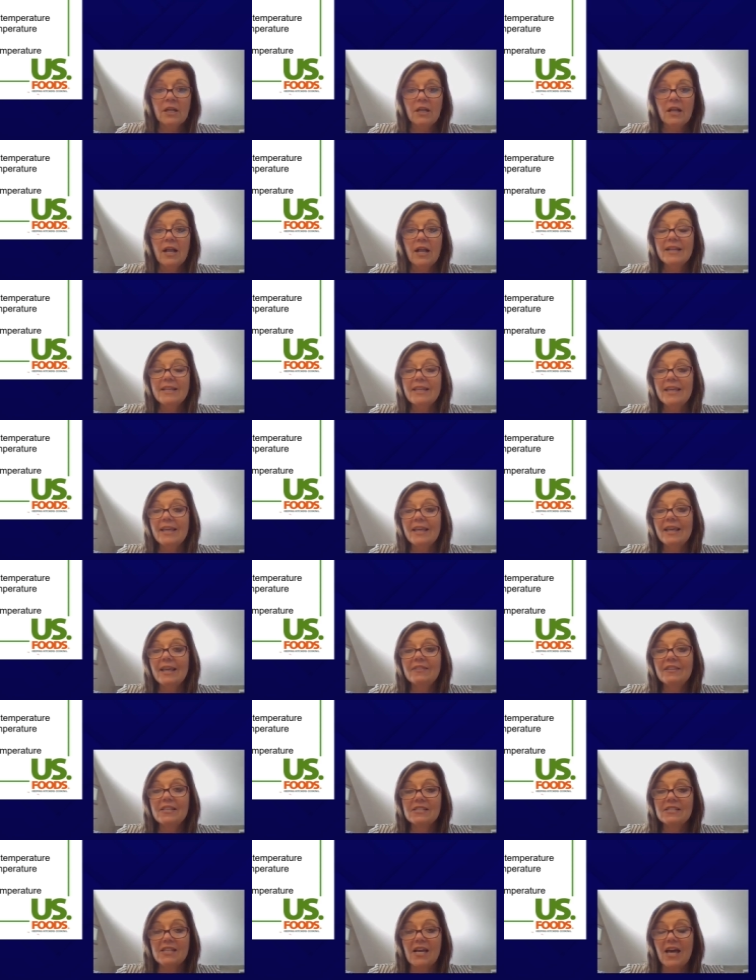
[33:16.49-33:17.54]
Again,
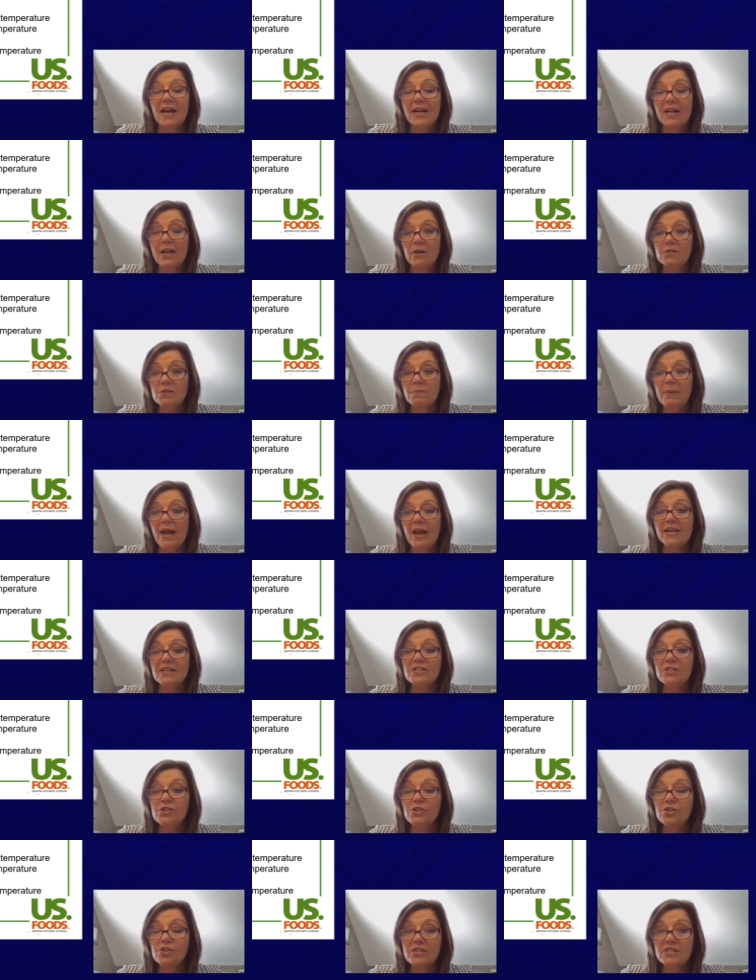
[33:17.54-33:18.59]
this kind of goes back
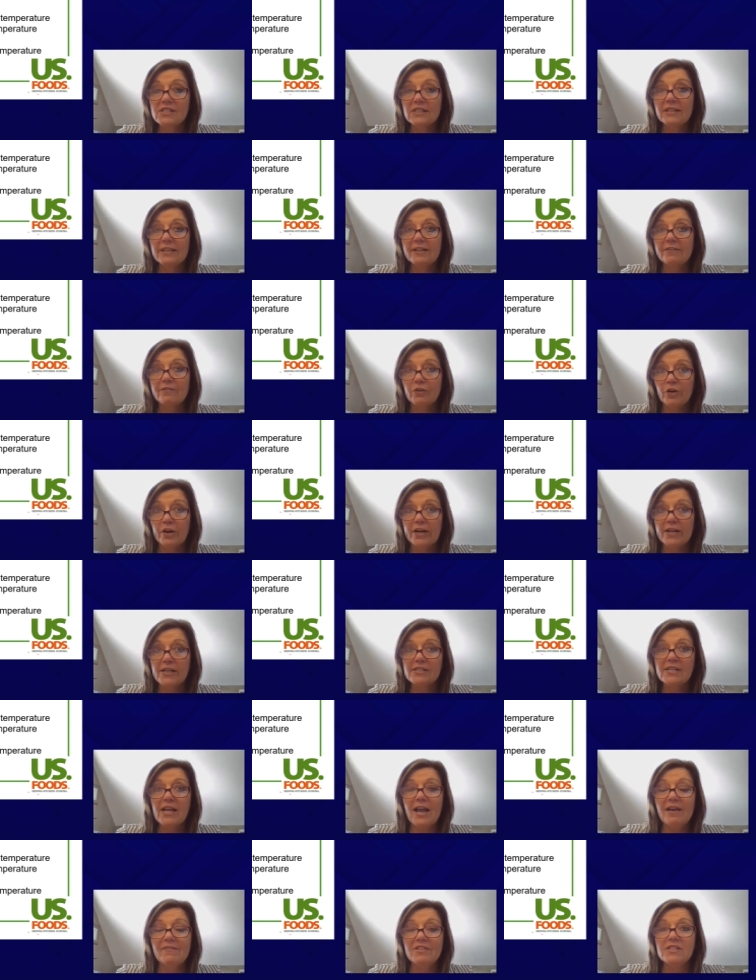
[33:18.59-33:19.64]
to your deliveries,
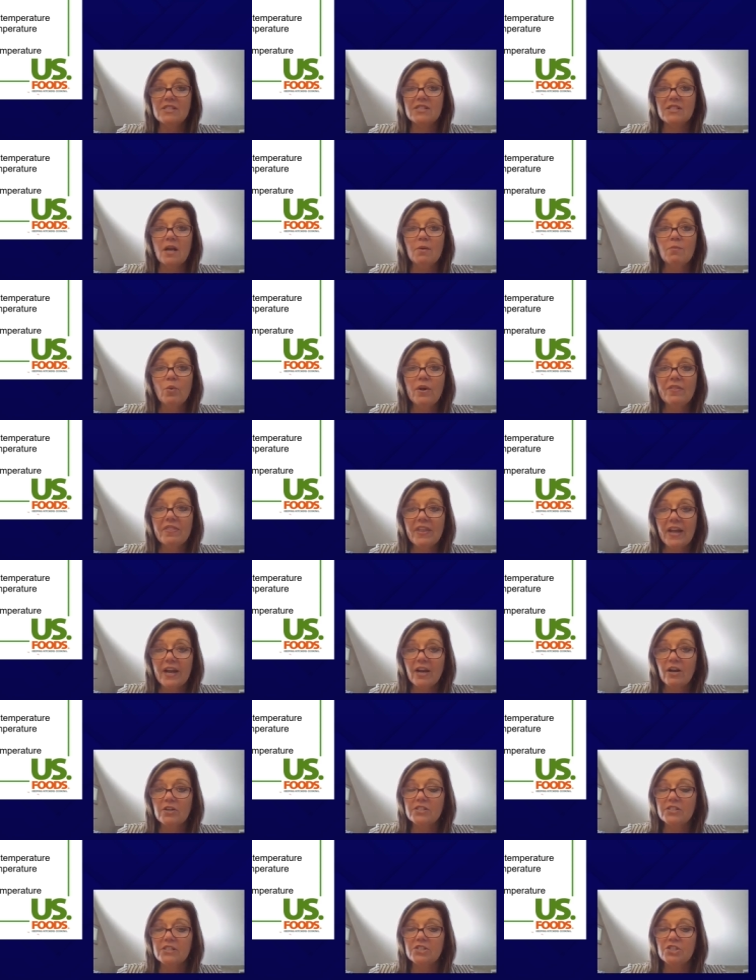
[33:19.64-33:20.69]
having someone
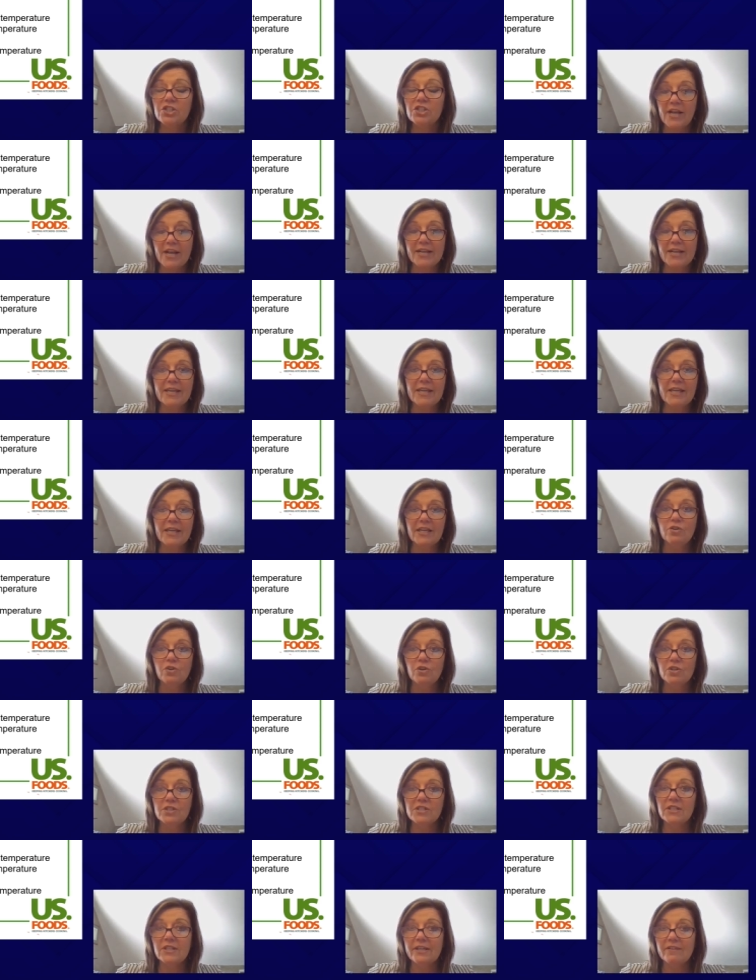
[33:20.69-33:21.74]
there to check in your
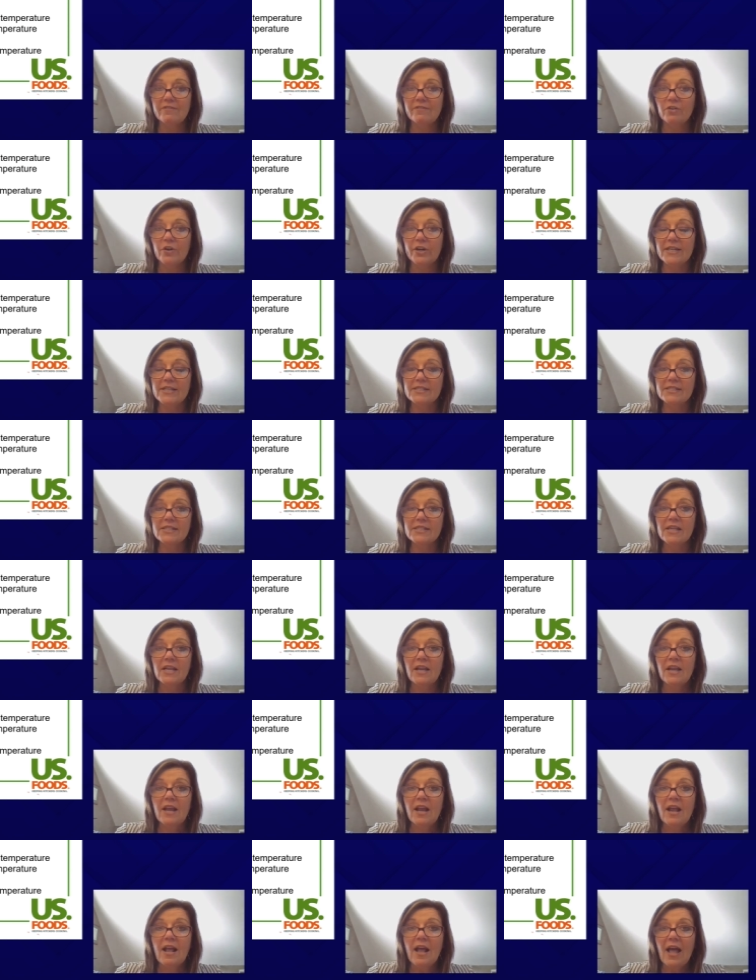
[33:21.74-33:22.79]
deliveries
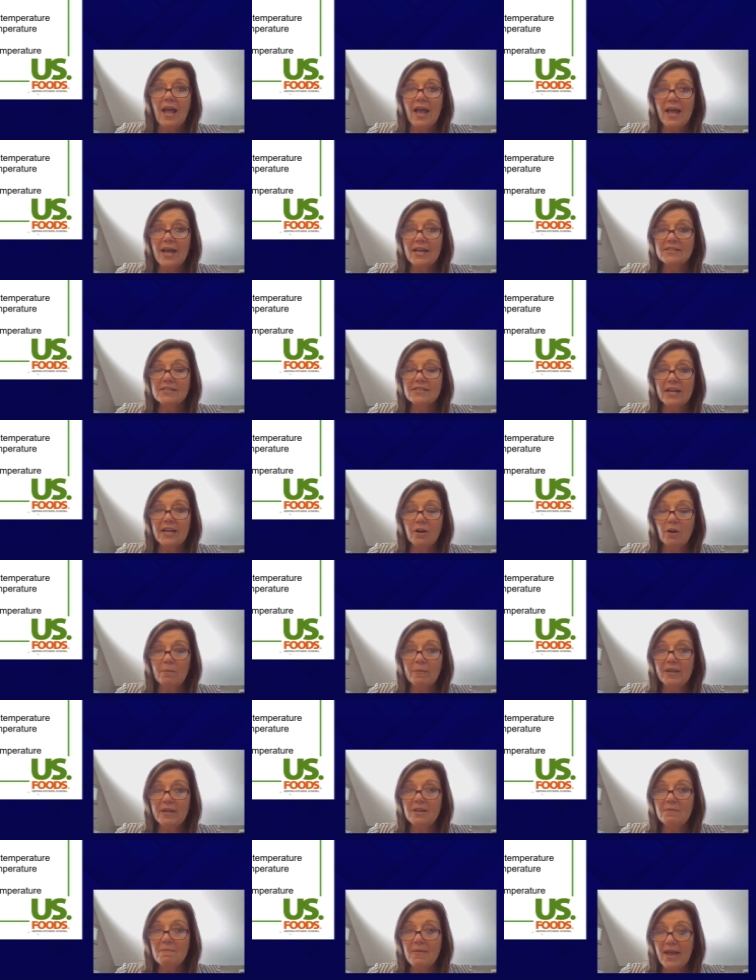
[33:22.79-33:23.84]
as they are
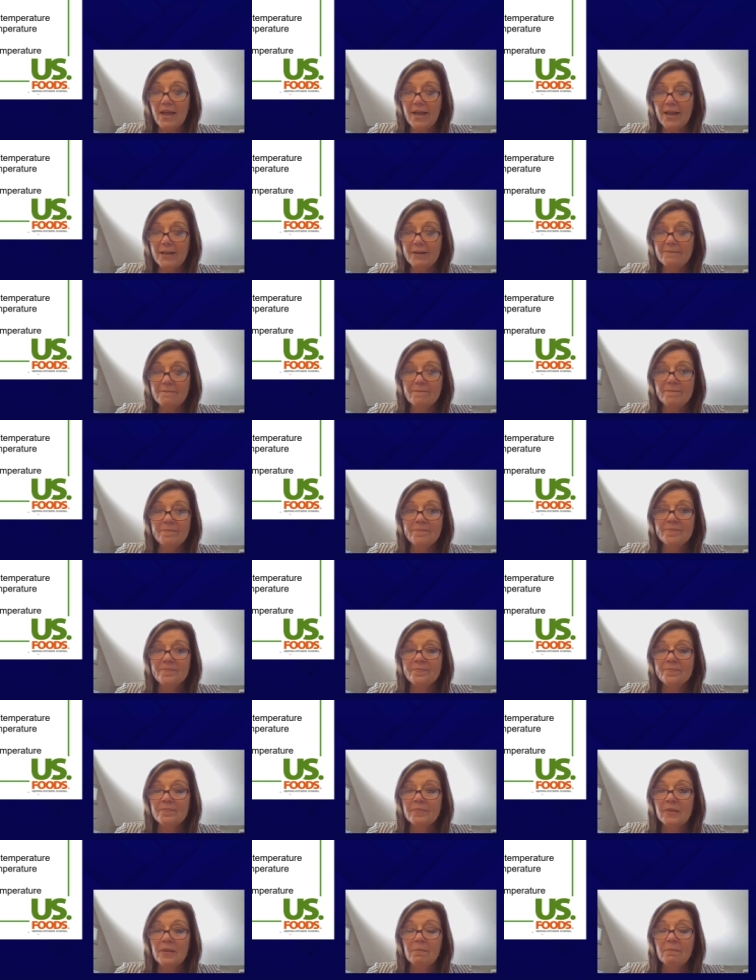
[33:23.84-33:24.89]
being made,
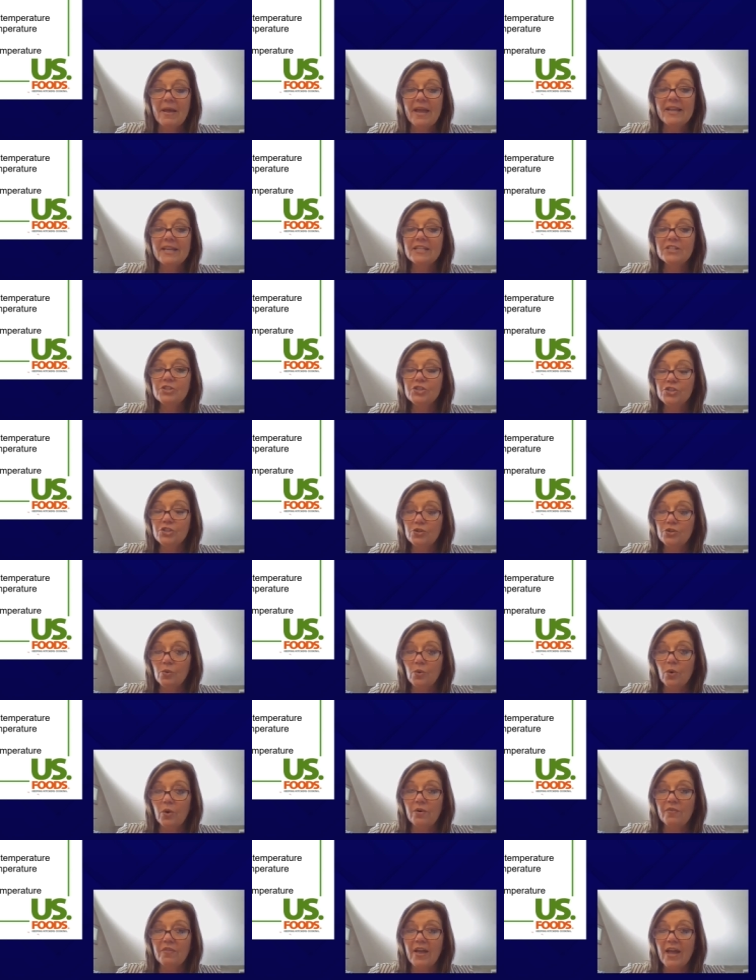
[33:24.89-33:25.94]
making
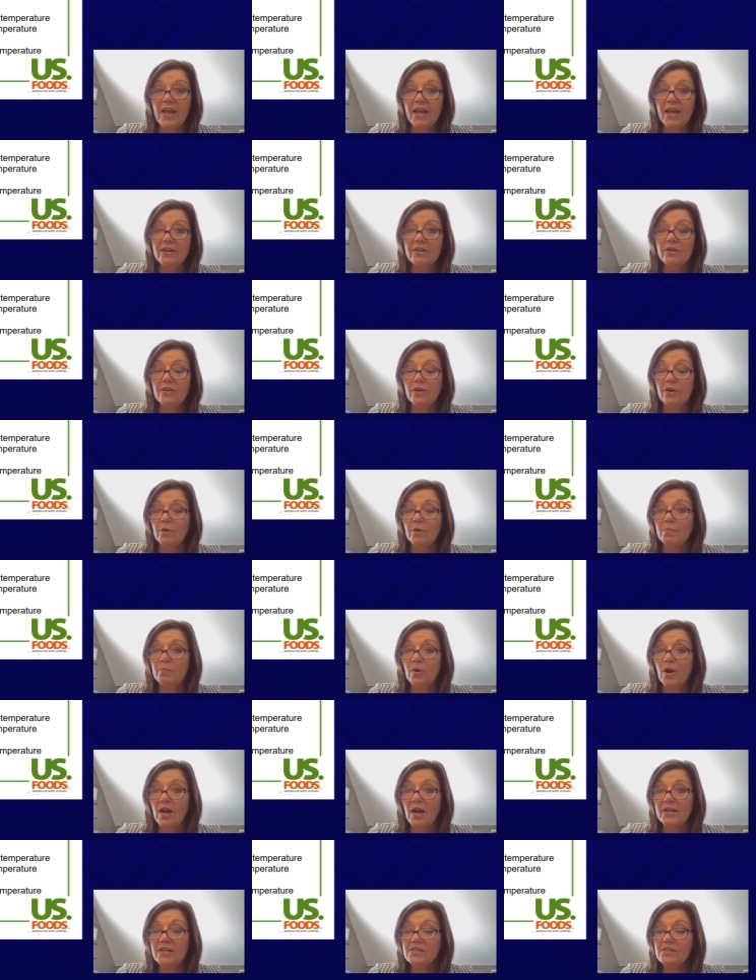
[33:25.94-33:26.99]
sure that your
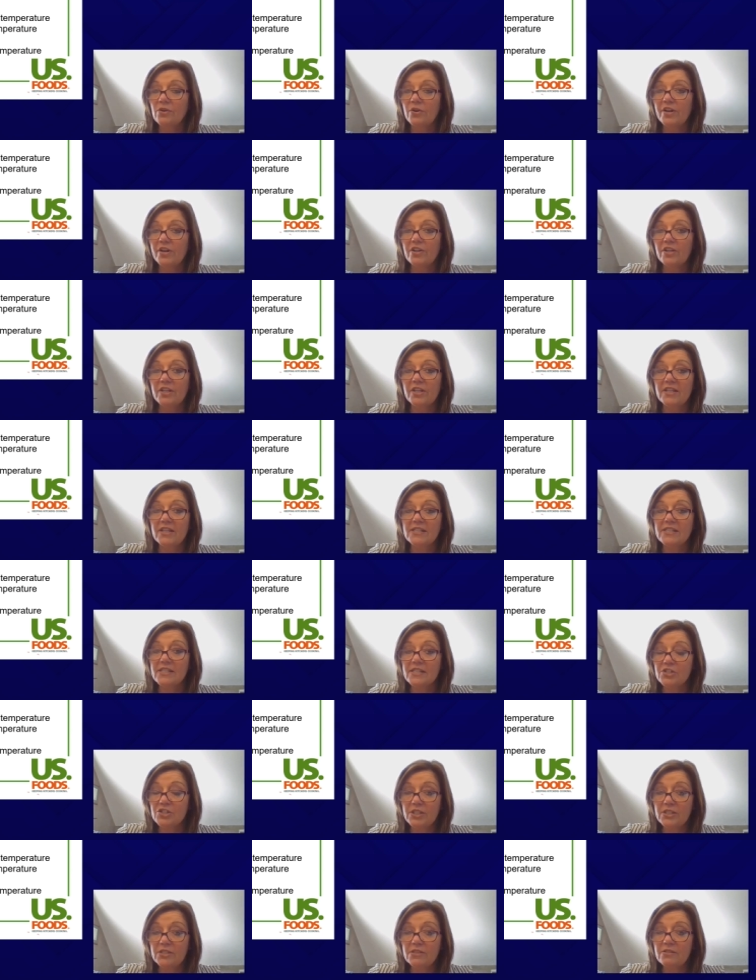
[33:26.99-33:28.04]
products are in good
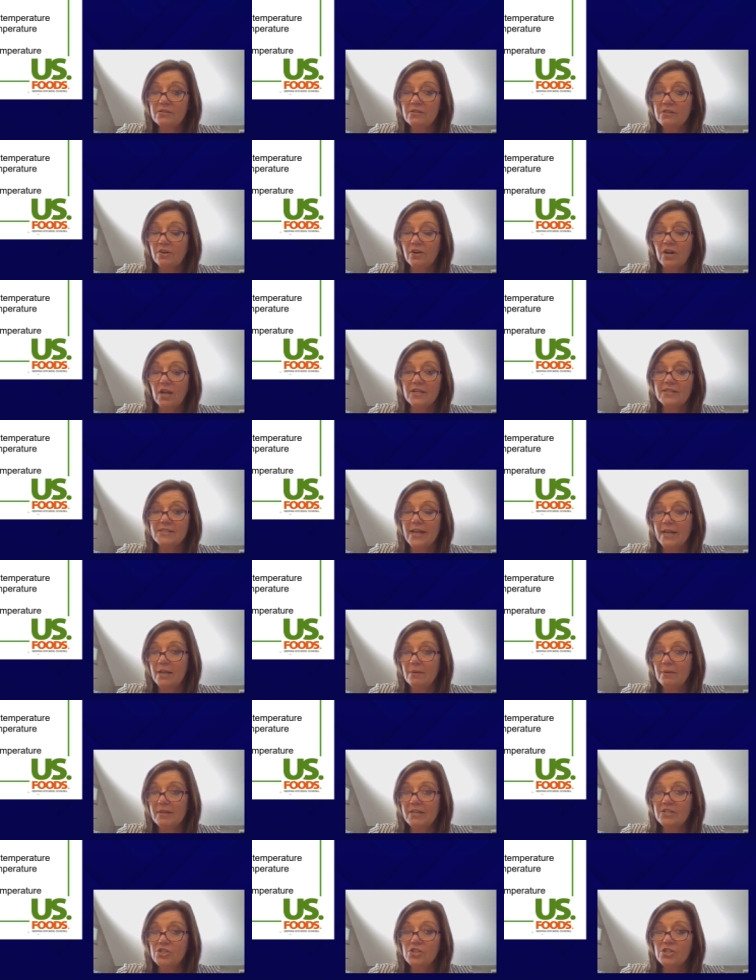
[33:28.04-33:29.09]
condition, they're not
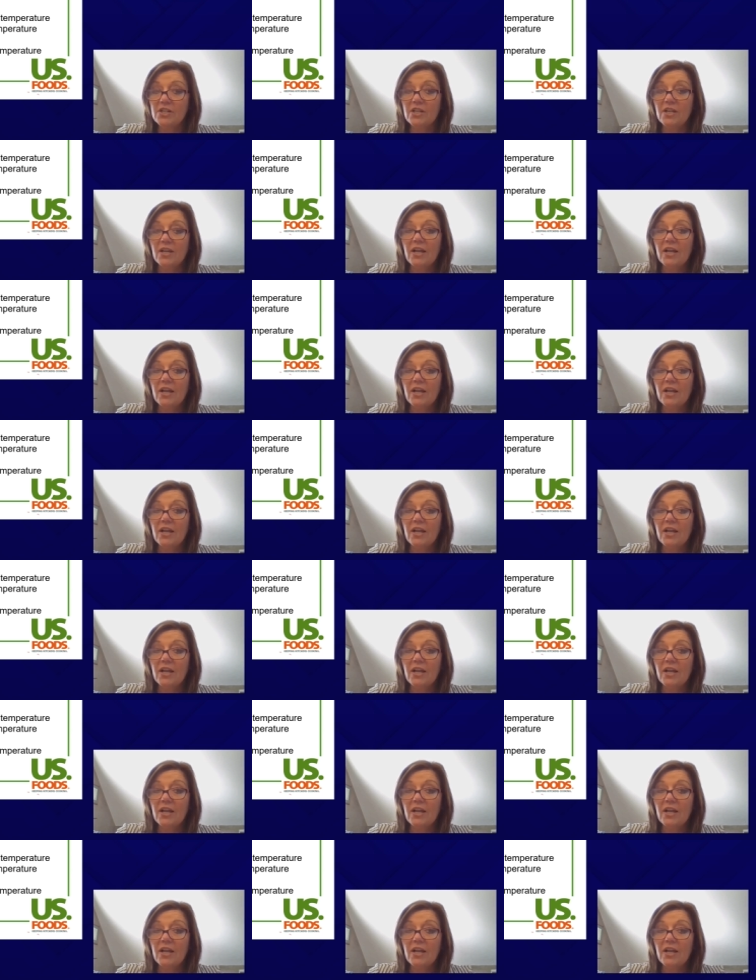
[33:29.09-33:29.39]
damaged,